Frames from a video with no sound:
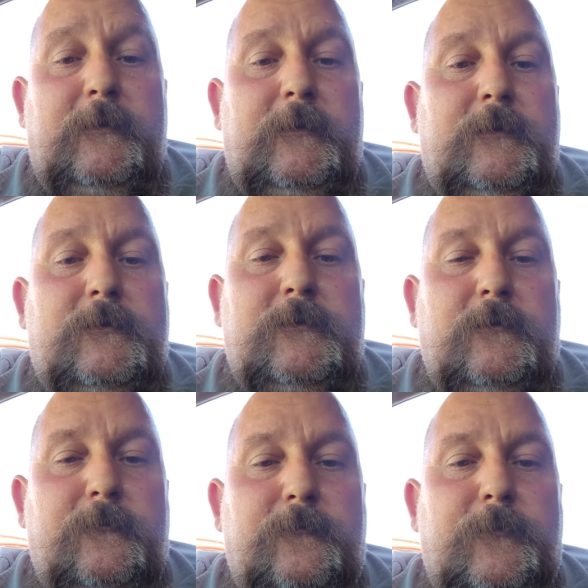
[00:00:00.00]
It's
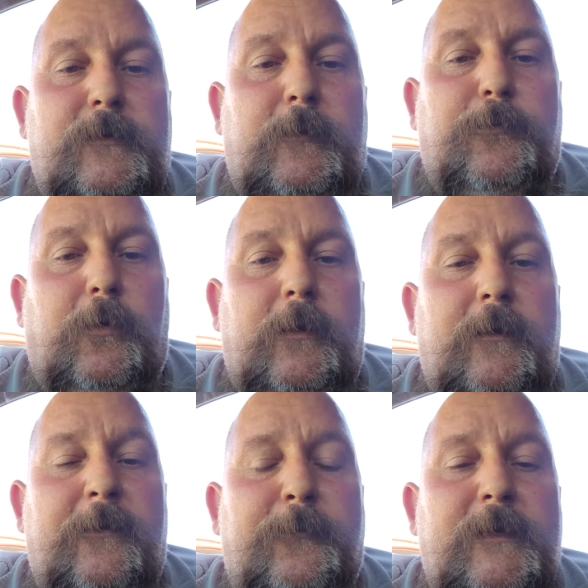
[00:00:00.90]
been reported
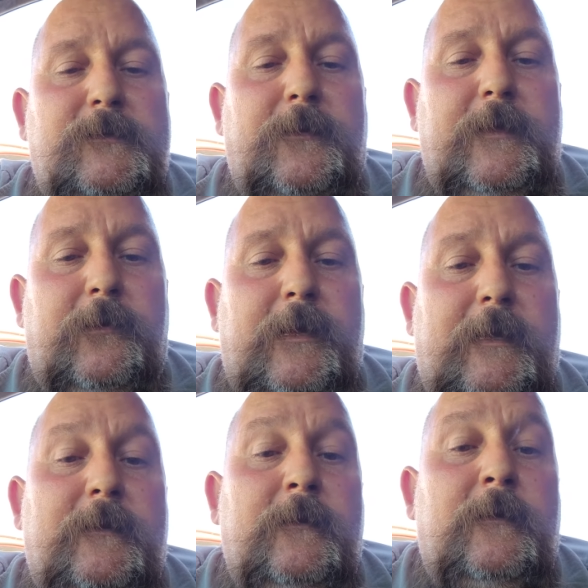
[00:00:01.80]
in other places on the internet,